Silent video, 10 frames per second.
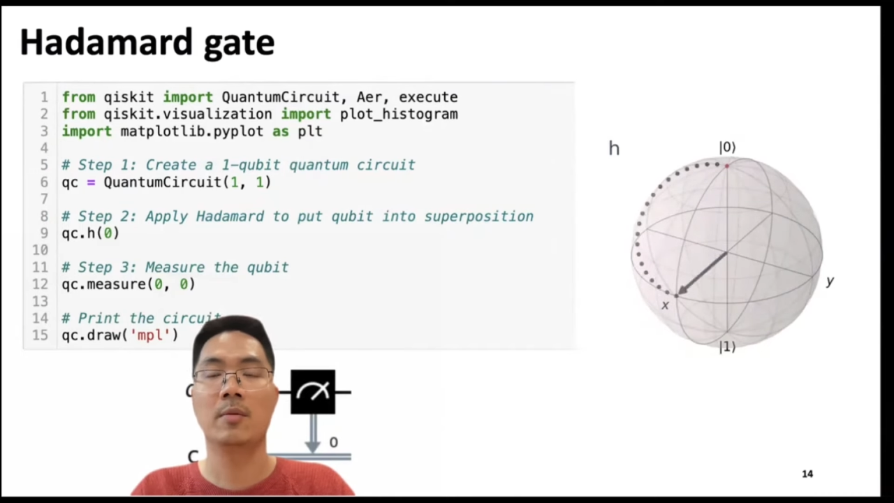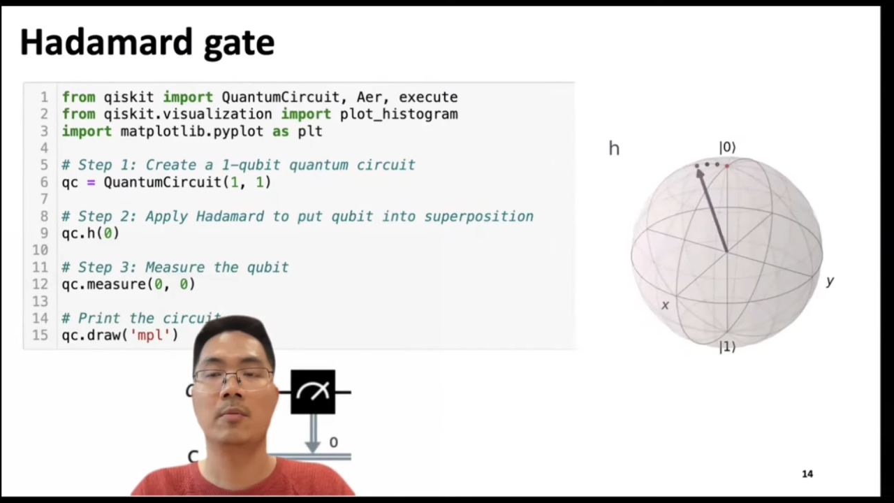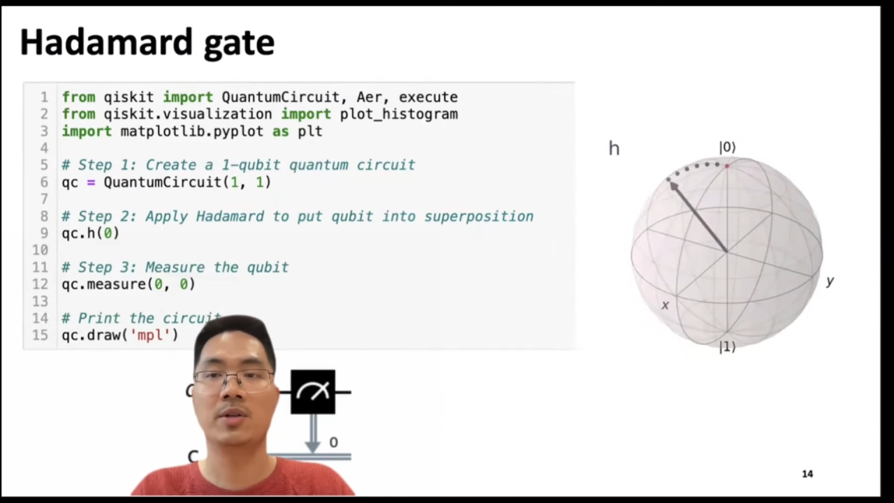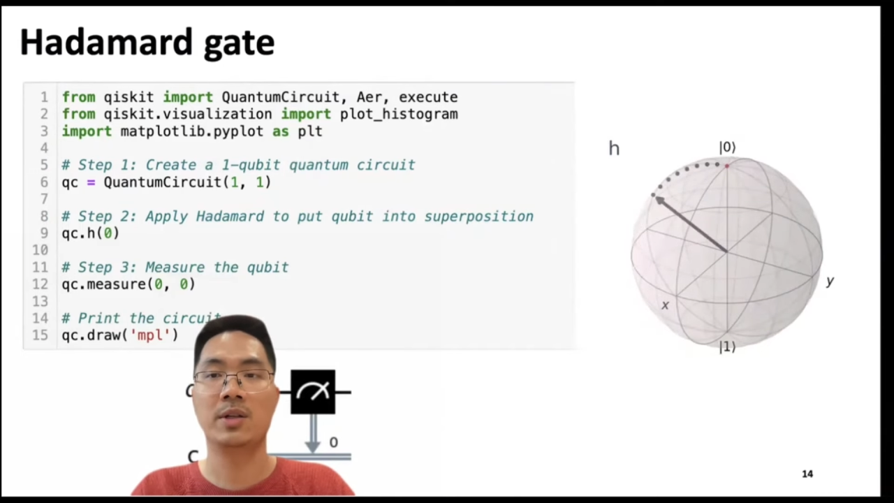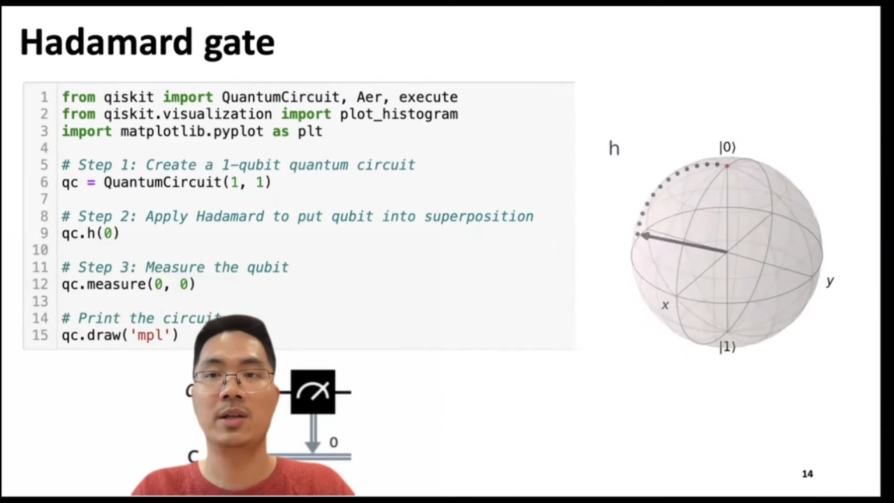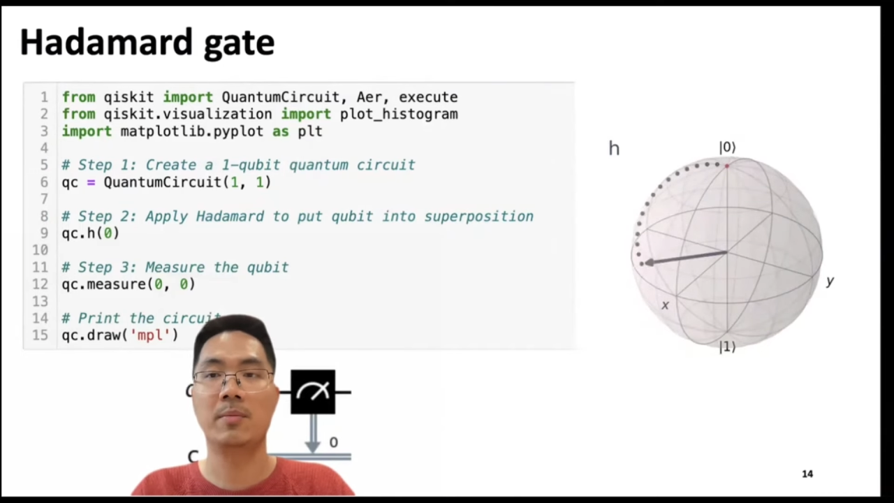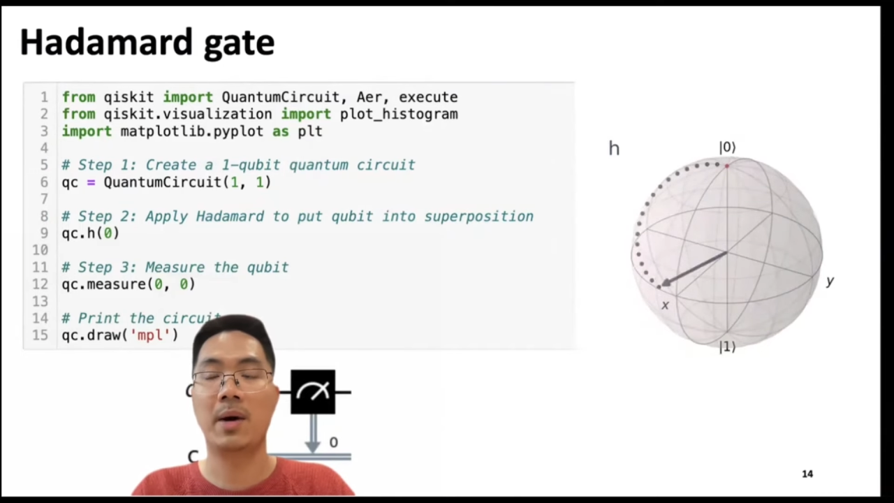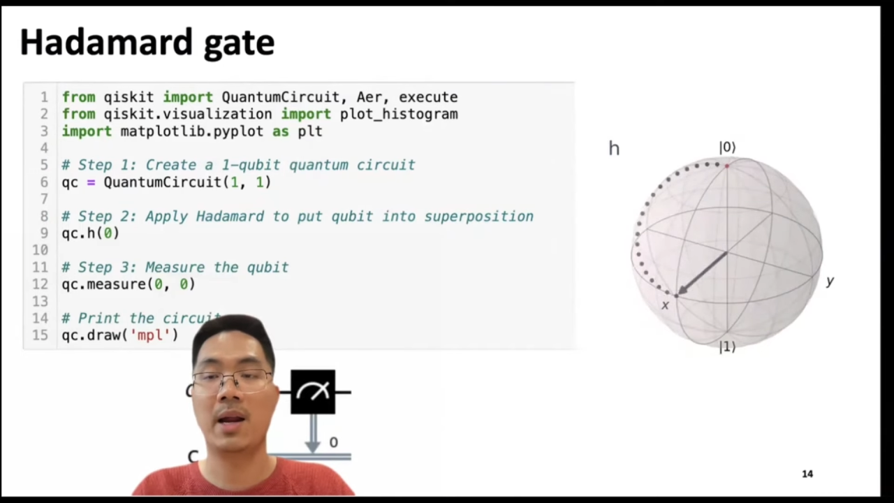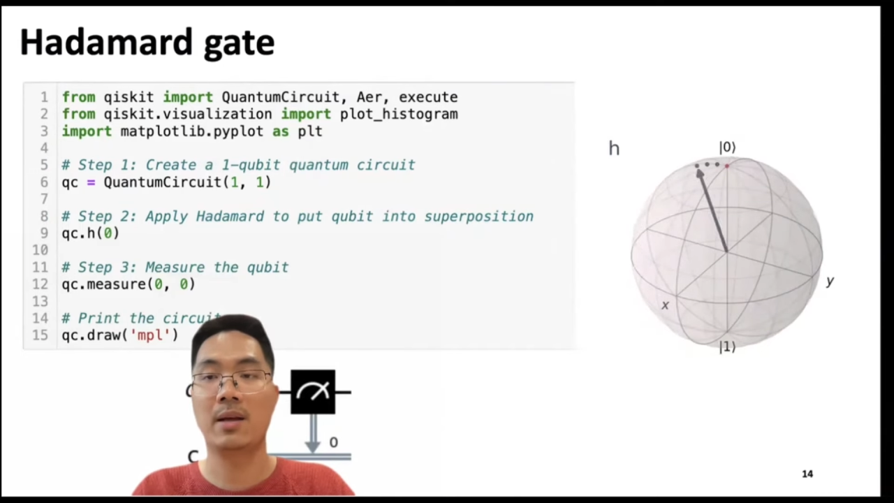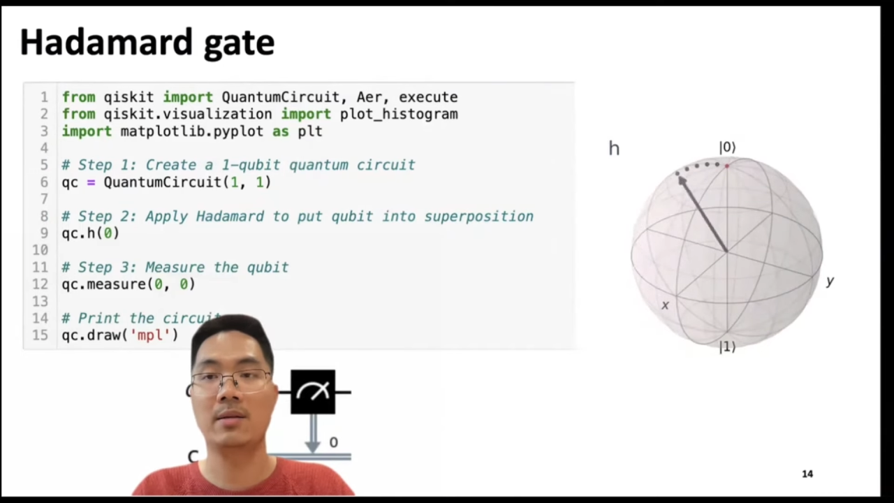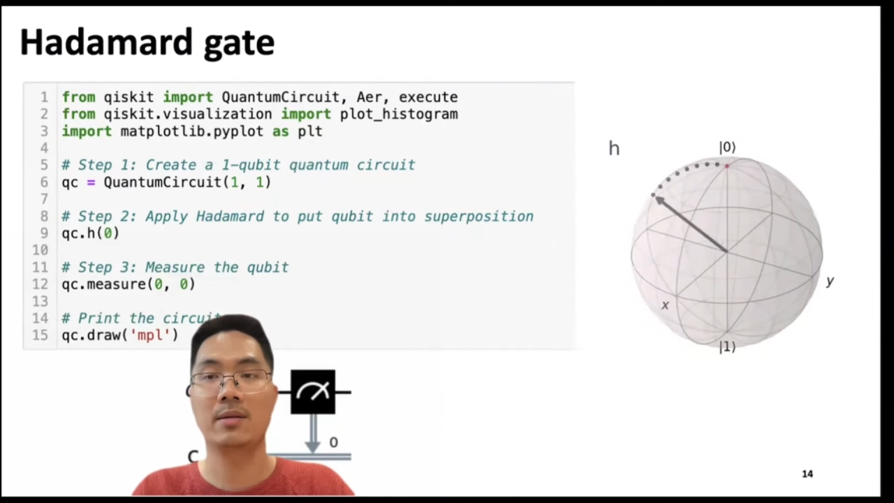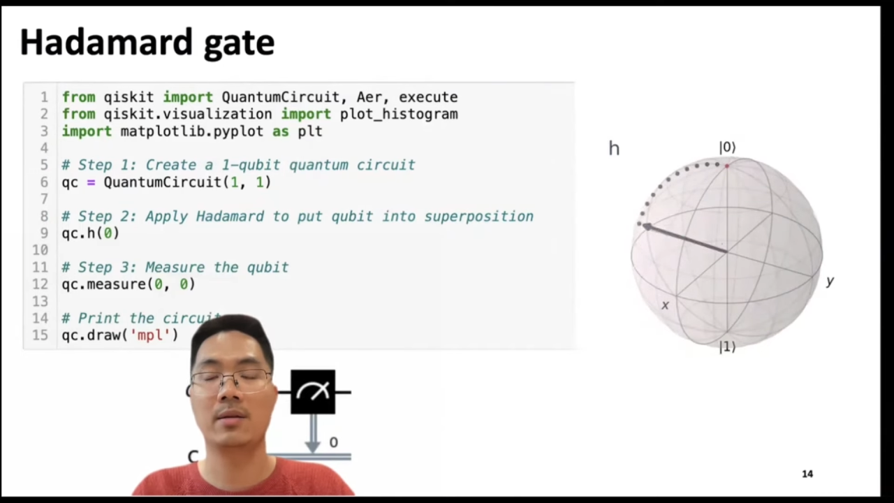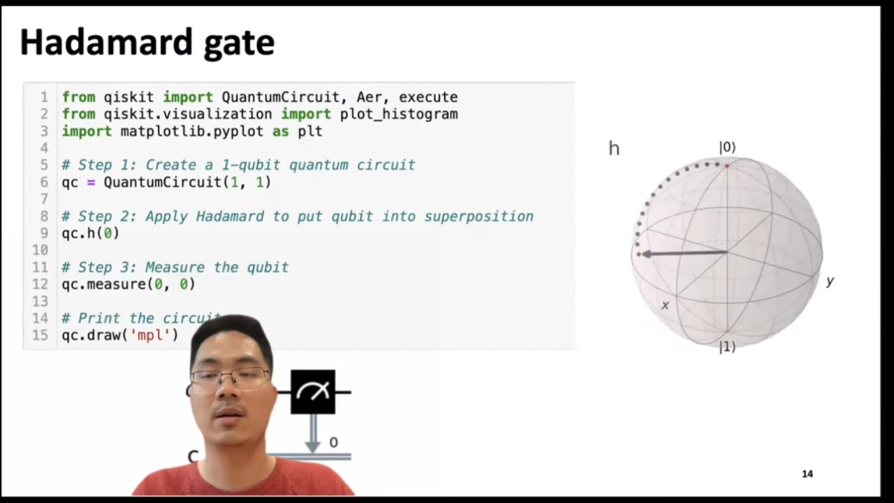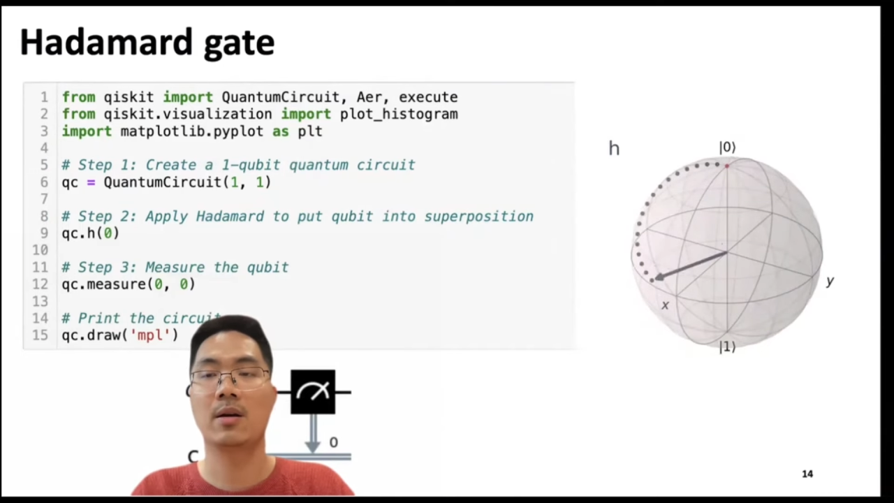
positive balance